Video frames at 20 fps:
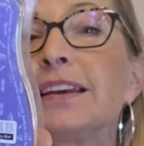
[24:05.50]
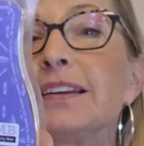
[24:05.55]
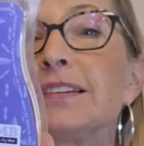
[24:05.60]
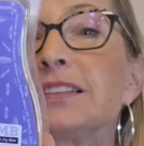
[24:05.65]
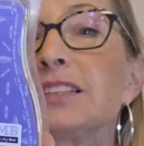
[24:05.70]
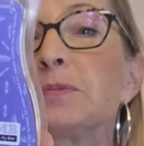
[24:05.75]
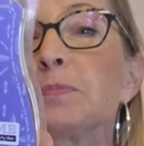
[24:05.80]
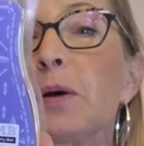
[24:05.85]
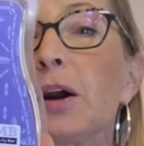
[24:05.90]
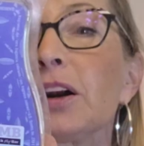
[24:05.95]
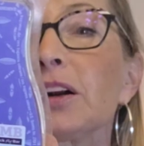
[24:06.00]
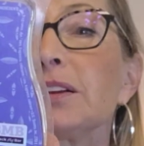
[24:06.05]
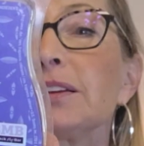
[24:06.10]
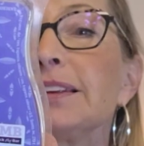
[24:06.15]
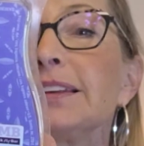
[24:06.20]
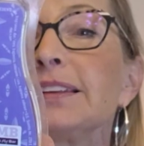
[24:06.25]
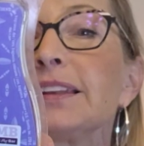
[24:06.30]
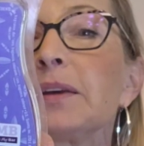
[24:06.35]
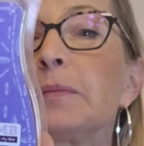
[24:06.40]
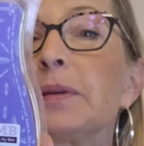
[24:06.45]
It's
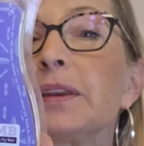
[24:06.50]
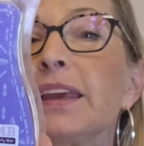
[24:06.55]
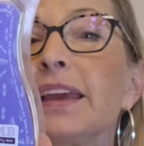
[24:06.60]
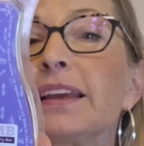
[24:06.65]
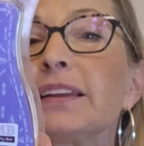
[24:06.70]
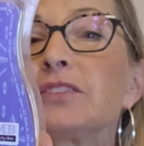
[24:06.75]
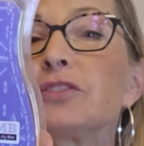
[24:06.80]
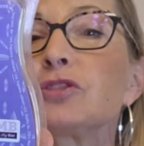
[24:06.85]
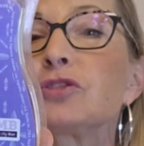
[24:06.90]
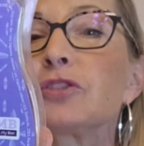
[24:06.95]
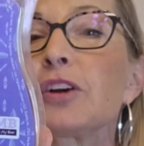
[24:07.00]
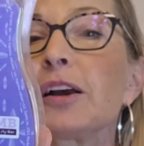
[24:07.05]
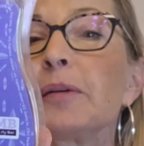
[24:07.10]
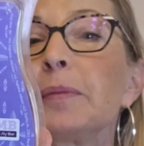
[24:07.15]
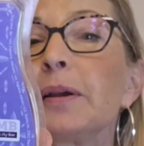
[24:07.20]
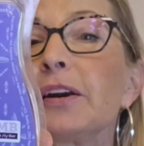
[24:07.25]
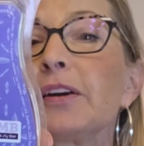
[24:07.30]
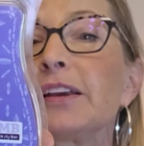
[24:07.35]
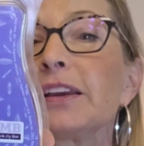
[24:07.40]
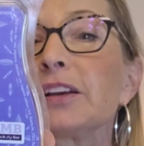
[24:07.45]
sparkling lemonade,
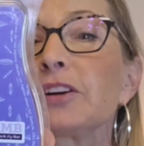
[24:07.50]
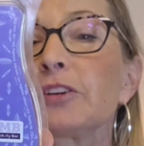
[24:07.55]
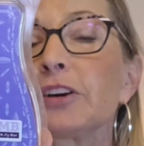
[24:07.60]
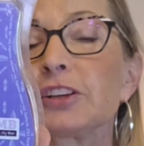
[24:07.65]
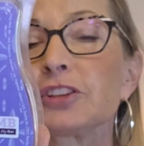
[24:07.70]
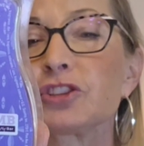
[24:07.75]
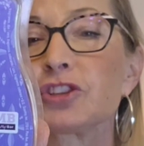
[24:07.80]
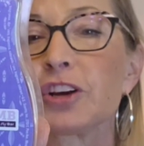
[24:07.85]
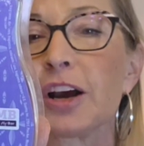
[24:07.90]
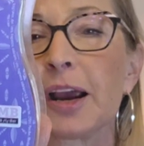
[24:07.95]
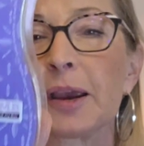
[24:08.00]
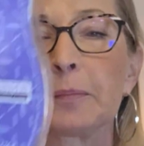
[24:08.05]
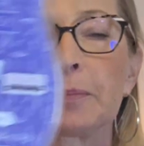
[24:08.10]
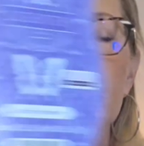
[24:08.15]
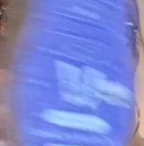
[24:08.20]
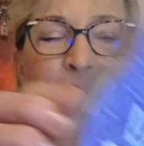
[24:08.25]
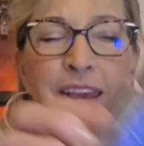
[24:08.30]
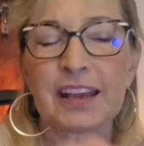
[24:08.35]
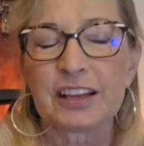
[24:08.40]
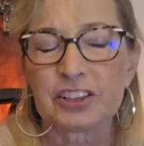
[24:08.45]
strawberry, and crushed thyme.
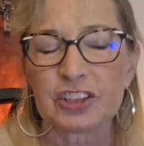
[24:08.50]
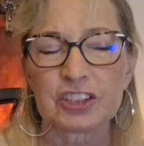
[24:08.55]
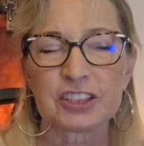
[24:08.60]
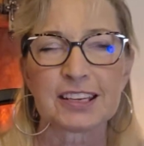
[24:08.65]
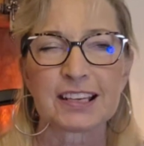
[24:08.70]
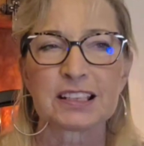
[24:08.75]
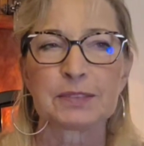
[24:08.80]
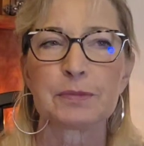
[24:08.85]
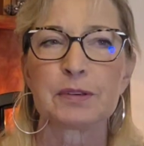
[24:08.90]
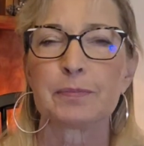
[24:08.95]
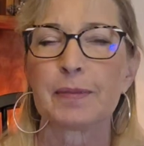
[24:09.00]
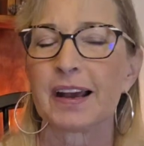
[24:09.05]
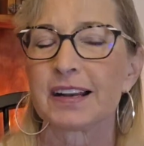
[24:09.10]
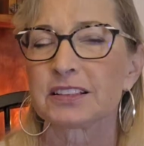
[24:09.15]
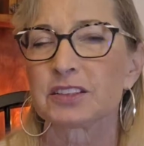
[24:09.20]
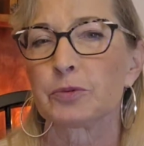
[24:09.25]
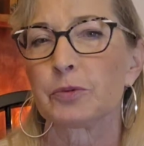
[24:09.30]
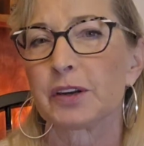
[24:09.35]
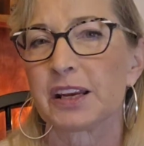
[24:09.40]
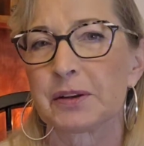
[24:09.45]
It just takes me back
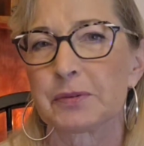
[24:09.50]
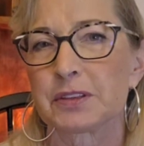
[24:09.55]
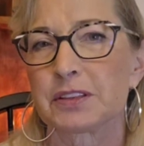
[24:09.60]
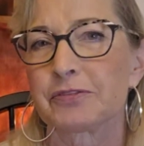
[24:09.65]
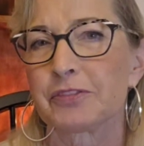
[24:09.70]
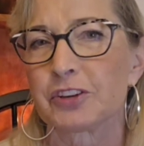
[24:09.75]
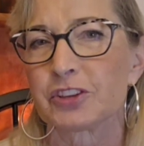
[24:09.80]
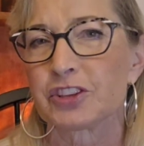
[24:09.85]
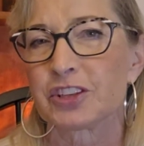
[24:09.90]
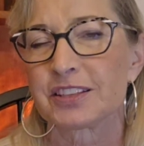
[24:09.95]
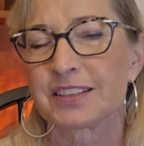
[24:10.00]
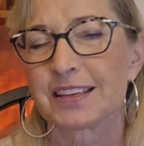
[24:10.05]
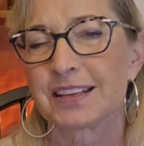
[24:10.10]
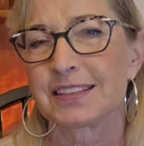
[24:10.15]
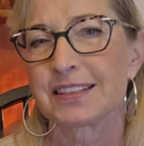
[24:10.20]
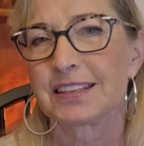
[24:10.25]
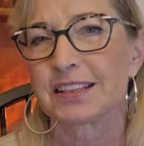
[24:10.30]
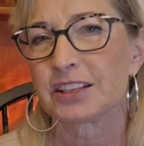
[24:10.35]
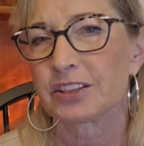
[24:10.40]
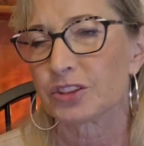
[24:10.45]
to when I was first a
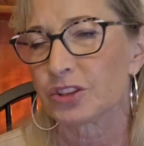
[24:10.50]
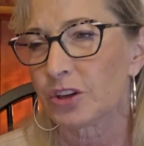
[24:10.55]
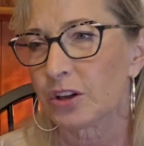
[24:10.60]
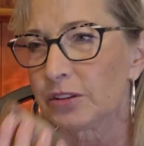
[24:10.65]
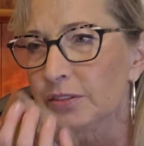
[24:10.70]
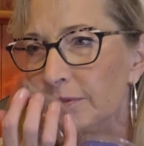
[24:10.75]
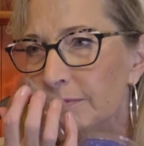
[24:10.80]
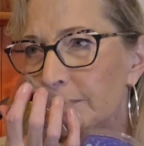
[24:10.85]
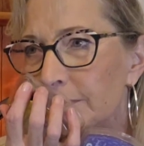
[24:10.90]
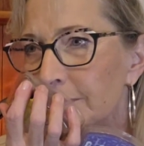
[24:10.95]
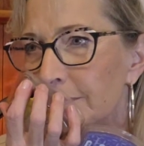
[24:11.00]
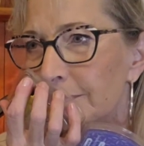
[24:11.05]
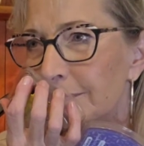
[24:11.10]
Scentsy consultant.